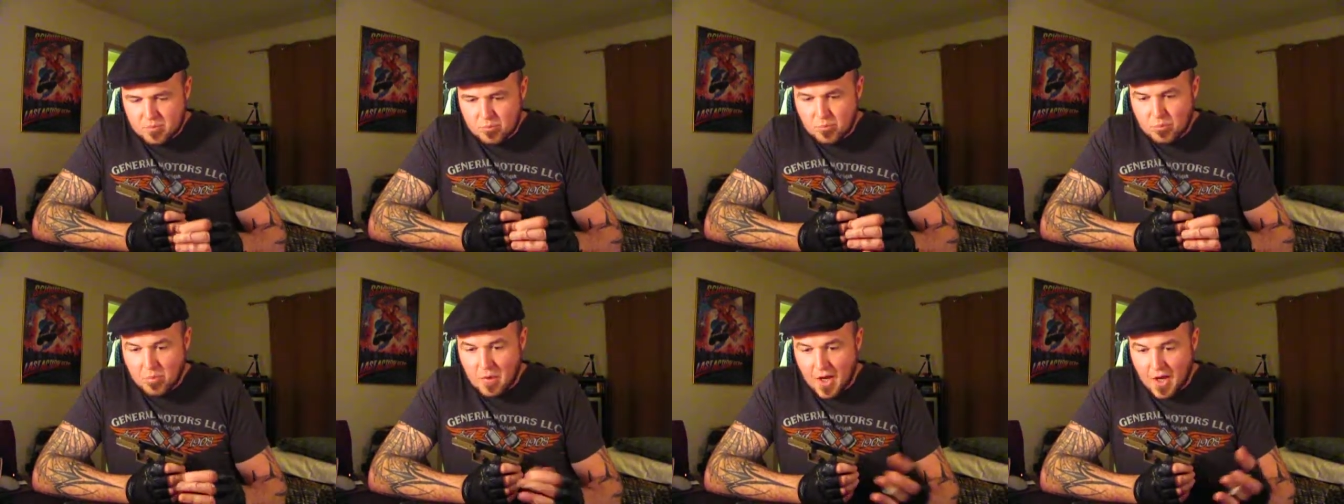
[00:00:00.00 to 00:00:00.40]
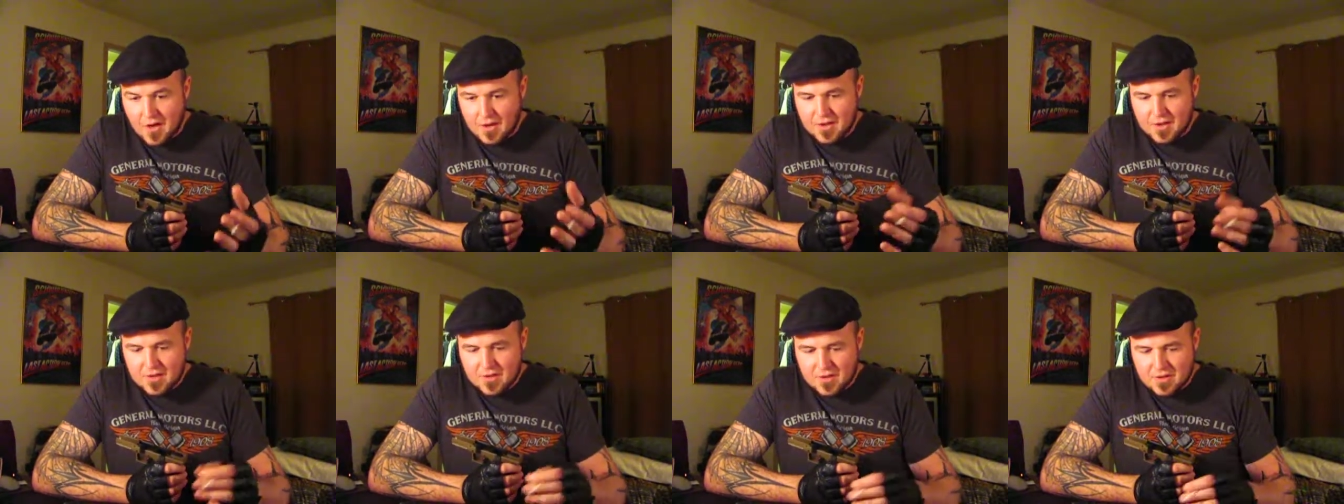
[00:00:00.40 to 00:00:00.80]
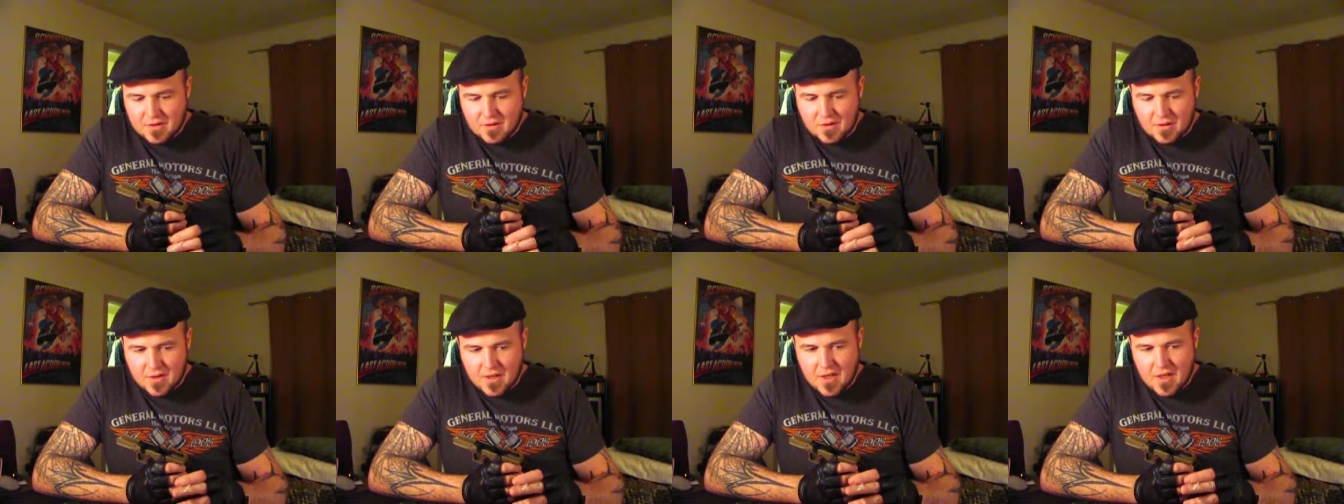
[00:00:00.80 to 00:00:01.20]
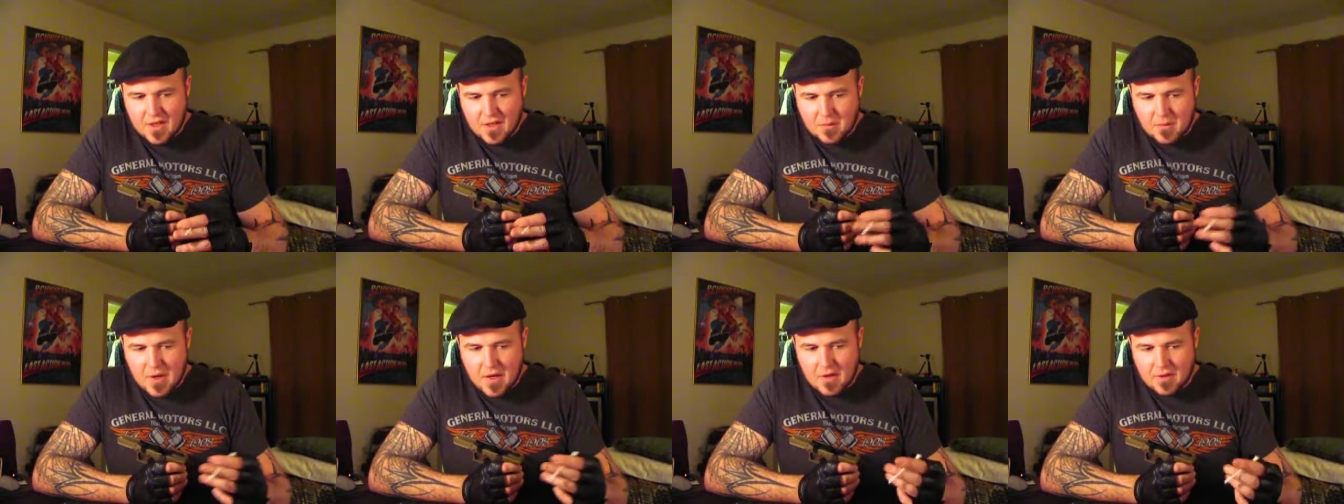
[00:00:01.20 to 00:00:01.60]
spotless in
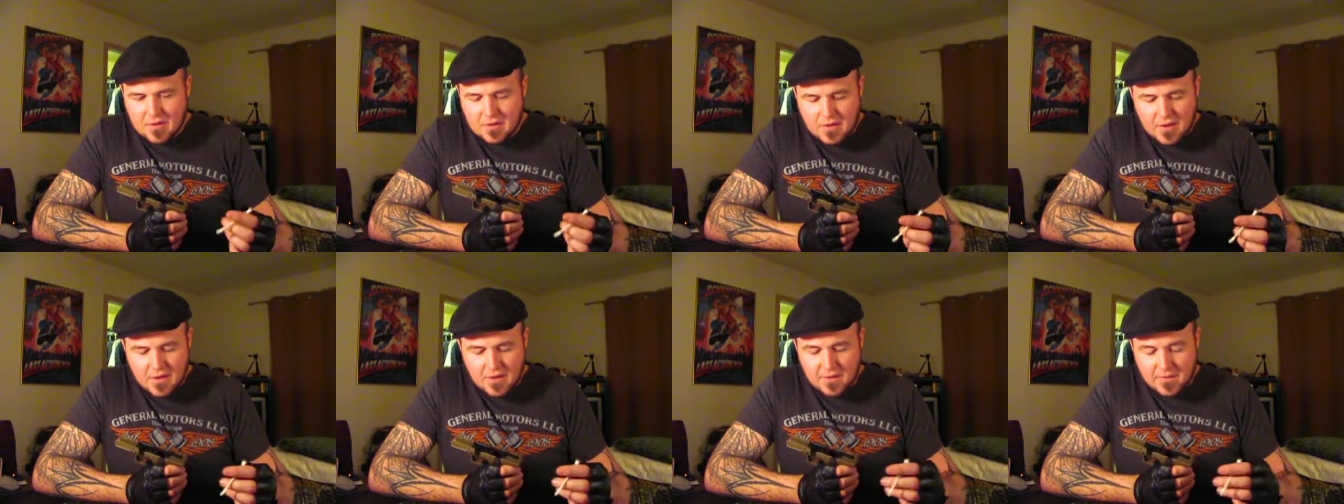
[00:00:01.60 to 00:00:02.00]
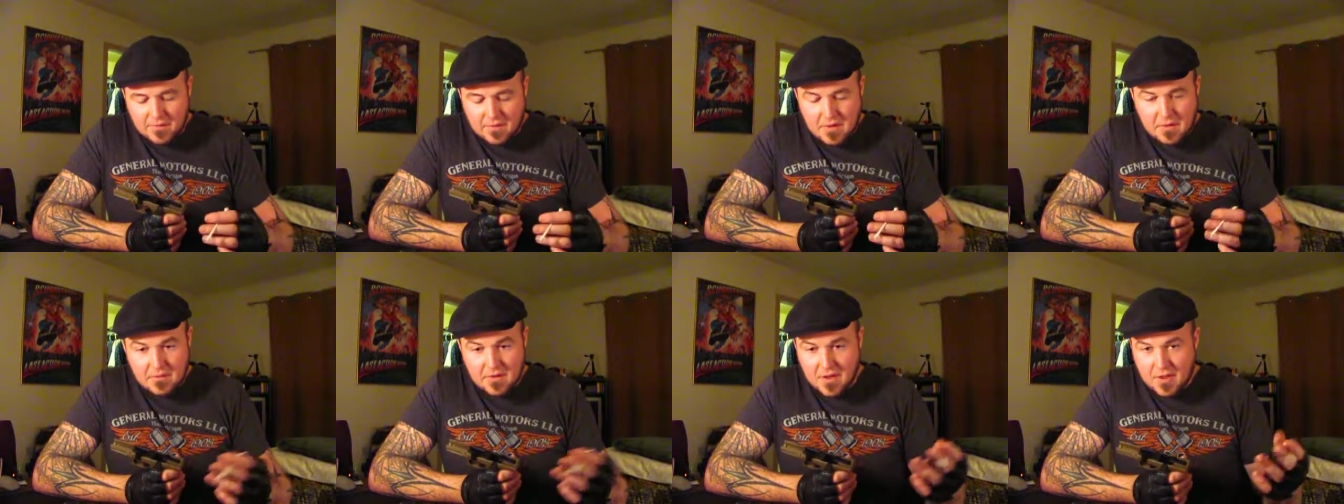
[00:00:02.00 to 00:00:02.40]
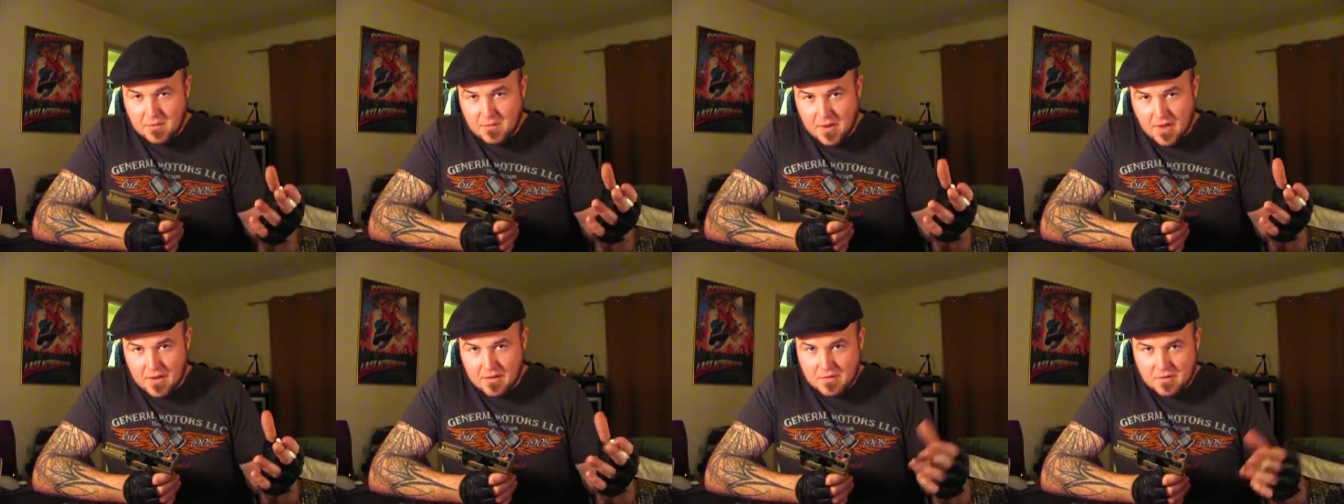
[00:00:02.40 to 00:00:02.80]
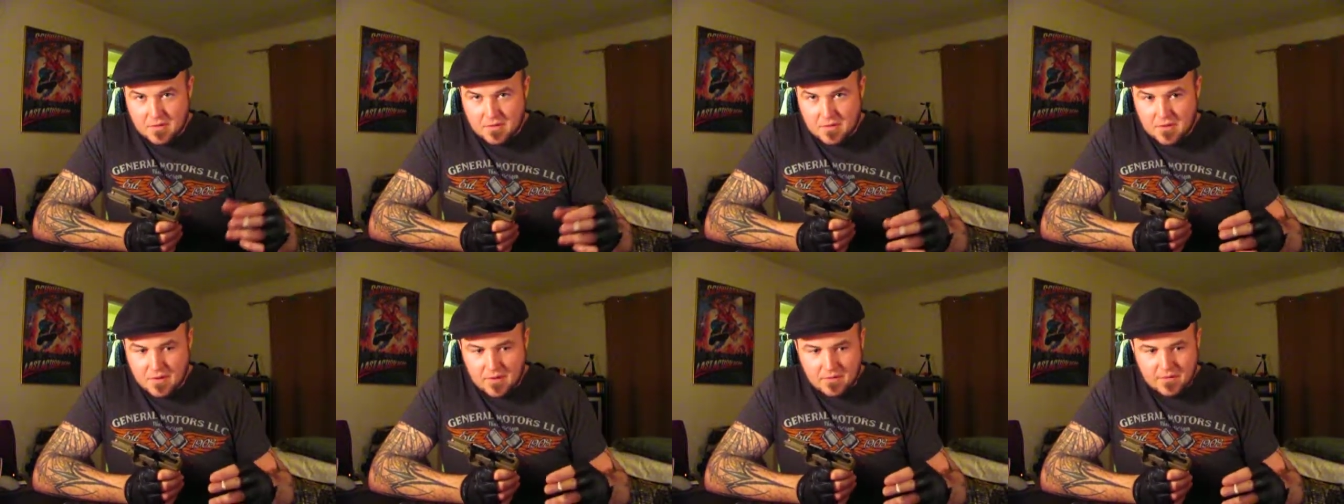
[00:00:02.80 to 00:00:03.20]
about 15 minutes or
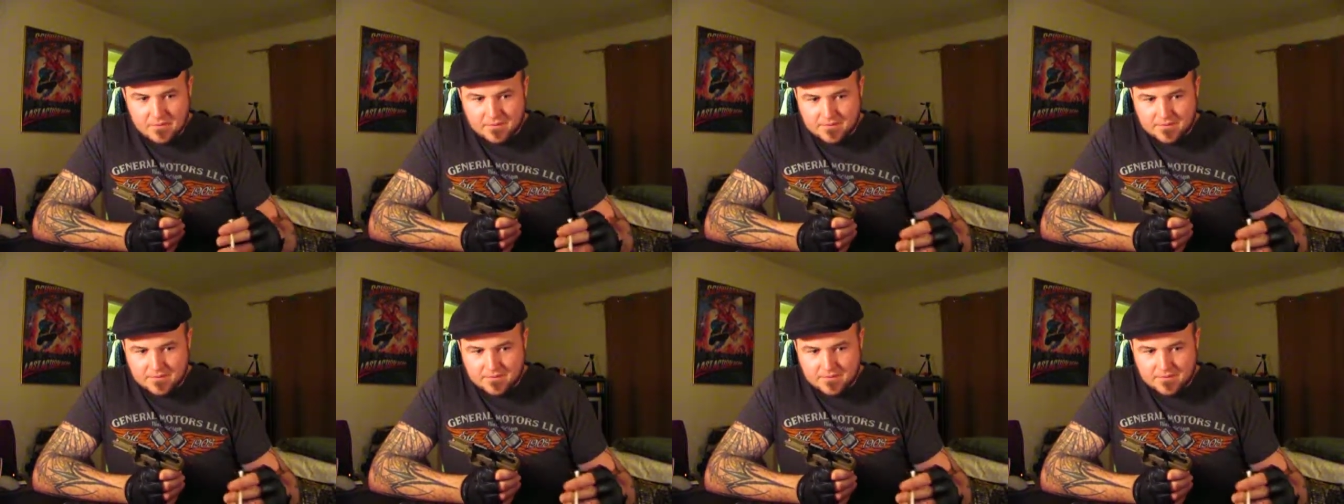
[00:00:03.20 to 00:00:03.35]
so,